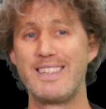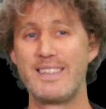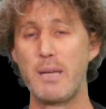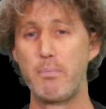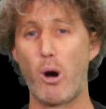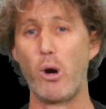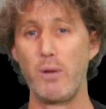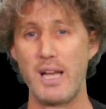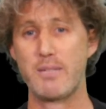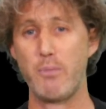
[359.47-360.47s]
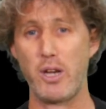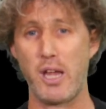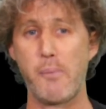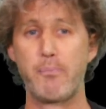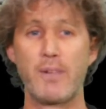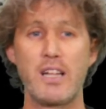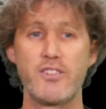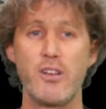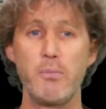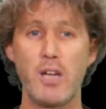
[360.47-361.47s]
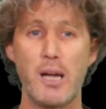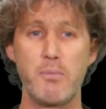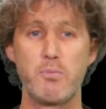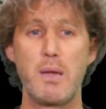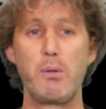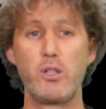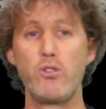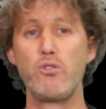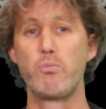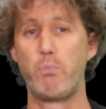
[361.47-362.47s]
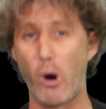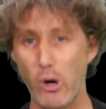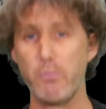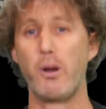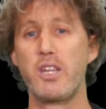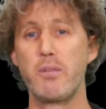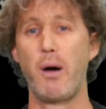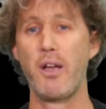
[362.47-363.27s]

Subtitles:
they borrow less money. And sometimes people use borrowed money to buy